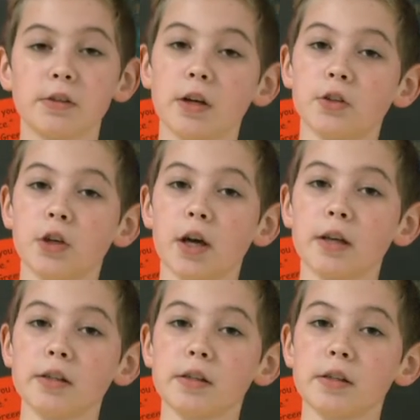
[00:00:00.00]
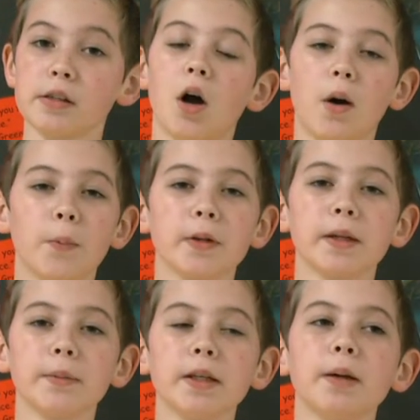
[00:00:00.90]
such as Homework
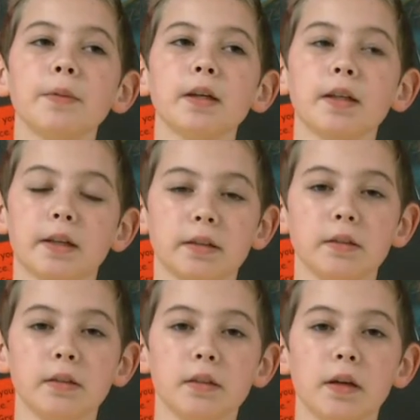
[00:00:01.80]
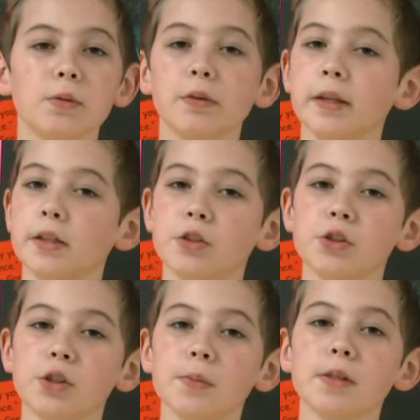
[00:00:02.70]
can become neglected,
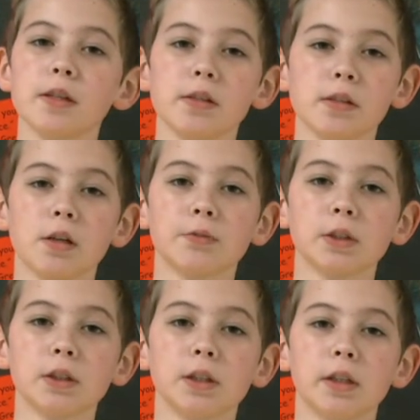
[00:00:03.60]
relationships can suffer,